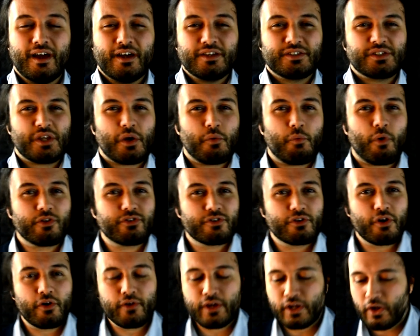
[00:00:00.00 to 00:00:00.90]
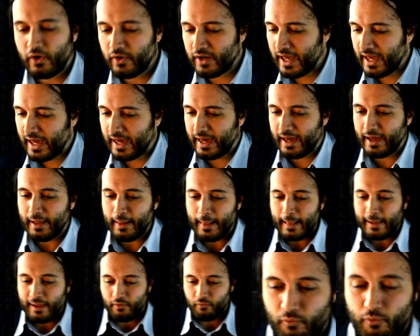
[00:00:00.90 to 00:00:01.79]
So what's going on here?
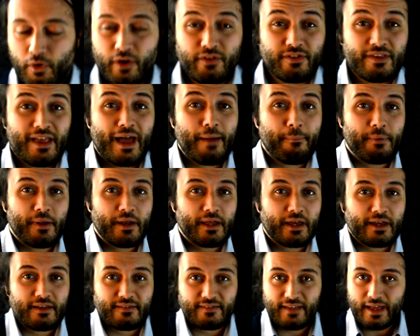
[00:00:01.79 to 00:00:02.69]
What's happening is